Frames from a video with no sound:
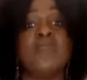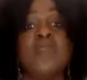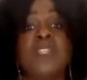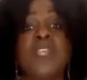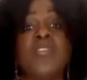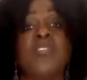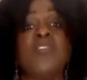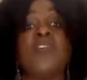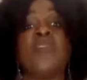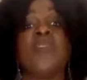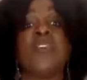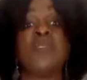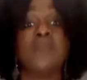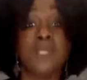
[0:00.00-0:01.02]
been
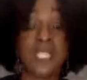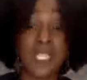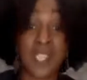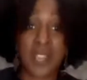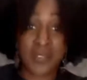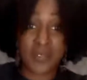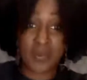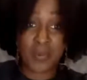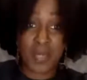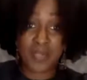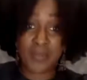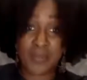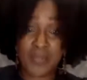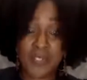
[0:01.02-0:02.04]
incredibly
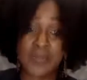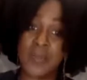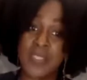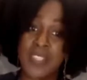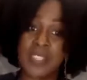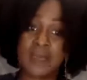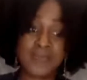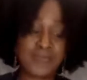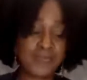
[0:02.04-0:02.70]
underwhelmed with it.